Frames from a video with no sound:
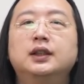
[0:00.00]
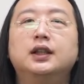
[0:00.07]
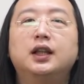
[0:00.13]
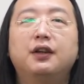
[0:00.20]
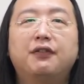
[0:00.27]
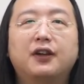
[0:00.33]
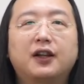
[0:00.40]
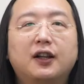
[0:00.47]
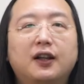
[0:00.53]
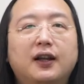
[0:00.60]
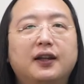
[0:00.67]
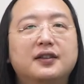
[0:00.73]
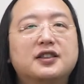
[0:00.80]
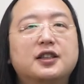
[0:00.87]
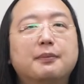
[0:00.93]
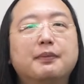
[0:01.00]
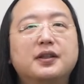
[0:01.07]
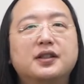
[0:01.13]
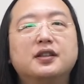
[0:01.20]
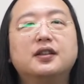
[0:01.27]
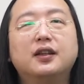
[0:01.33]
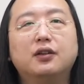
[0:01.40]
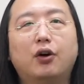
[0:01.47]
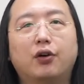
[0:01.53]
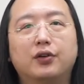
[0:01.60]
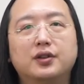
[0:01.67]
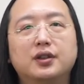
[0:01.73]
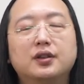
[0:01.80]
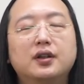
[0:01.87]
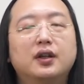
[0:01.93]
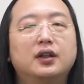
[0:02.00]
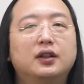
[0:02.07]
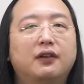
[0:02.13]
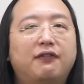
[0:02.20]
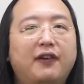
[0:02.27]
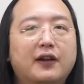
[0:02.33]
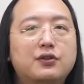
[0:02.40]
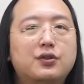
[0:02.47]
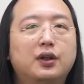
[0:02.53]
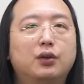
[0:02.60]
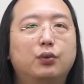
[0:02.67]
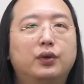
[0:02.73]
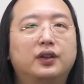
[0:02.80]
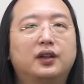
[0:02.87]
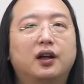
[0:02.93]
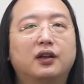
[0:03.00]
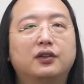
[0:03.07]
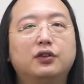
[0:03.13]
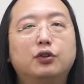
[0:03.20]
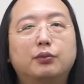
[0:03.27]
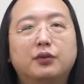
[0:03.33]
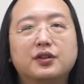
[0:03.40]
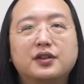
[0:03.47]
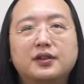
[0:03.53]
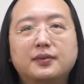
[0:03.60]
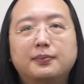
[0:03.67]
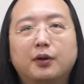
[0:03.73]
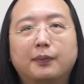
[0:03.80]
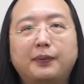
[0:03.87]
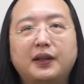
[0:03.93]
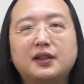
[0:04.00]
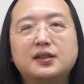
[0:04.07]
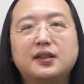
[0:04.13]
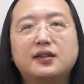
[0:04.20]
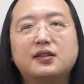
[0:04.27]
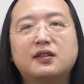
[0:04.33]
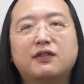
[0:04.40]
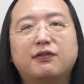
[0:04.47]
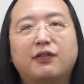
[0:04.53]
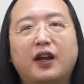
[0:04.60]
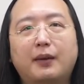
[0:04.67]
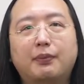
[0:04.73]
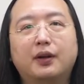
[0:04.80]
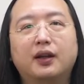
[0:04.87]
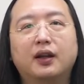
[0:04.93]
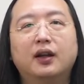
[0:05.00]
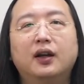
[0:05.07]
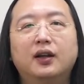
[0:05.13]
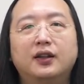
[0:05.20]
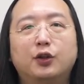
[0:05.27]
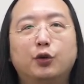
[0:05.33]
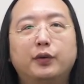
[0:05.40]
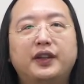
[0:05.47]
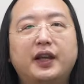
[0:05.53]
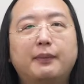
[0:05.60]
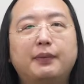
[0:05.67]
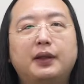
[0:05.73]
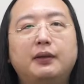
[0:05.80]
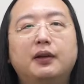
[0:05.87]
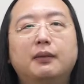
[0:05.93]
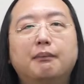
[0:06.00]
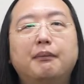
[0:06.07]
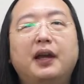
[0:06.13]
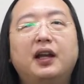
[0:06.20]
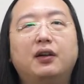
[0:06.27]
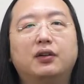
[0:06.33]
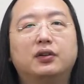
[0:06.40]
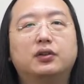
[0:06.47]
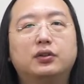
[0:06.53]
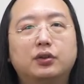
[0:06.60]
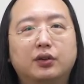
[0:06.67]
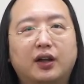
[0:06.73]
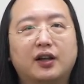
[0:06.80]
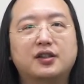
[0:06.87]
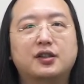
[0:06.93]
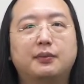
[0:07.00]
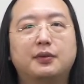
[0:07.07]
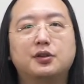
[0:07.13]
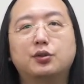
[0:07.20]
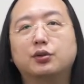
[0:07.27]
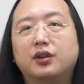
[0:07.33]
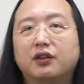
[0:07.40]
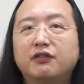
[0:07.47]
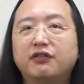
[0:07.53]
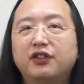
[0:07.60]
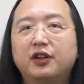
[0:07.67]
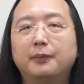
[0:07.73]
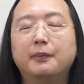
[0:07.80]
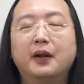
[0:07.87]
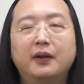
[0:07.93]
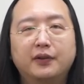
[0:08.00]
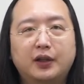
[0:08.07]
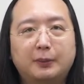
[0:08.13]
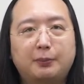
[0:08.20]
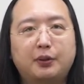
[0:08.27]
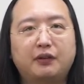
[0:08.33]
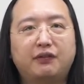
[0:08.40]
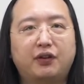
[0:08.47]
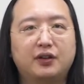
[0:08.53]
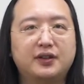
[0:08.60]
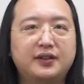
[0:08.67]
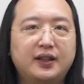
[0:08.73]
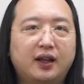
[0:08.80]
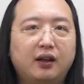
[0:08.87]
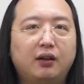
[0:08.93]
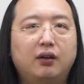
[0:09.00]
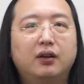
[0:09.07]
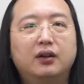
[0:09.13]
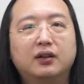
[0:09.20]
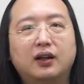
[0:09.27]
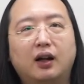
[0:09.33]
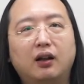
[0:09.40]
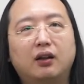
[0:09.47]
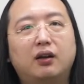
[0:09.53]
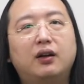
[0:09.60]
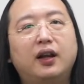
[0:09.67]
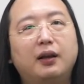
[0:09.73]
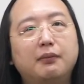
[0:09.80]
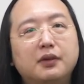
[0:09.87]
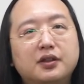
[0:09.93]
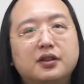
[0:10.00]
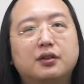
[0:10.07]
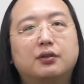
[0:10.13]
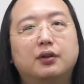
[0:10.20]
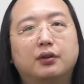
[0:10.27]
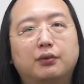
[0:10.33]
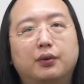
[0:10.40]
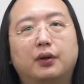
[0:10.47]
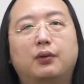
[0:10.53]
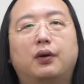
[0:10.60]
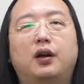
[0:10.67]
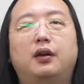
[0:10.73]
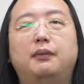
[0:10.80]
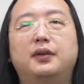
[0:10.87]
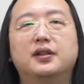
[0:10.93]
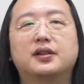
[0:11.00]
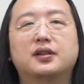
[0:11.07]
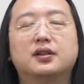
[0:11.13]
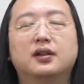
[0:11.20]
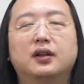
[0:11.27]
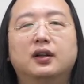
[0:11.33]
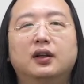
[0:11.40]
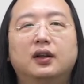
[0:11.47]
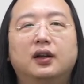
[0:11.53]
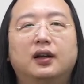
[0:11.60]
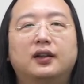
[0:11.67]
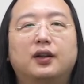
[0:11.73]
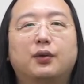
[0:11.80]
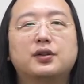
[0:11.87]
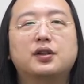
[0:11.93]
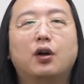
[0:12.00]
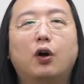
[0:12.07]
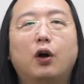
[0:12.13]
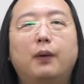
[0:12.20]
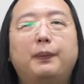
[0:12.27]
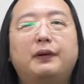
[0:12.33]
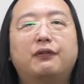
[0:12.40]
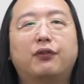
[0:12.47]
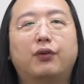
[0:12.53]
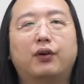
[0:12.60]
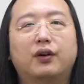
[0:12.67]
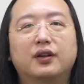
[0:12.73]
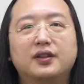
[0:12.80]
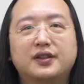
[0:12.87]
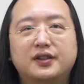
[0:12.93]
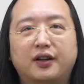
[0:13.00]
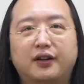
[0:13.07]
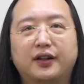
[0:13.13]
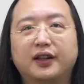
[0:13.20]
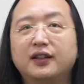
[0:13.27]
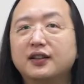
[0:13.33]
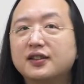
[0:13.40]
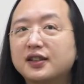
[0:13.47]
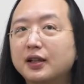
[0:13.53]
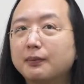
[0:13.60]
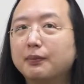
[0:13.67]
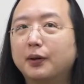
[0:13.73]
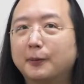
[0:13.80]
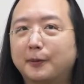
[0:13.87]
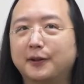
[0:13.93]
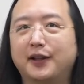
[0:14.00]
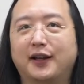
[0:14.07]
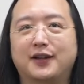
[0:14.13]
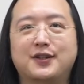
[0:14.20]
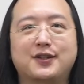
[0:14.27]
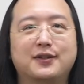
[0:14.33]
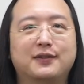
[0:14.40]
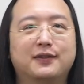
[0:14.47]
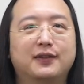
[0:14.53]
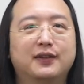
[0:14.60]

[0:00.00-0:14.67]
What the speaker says: If a client submitted an order, the factory would cut numerous small pieces of fabric that would then be mailed to customers to confirm their preferred style, color, and material requirements. And that was all before starting the sample production.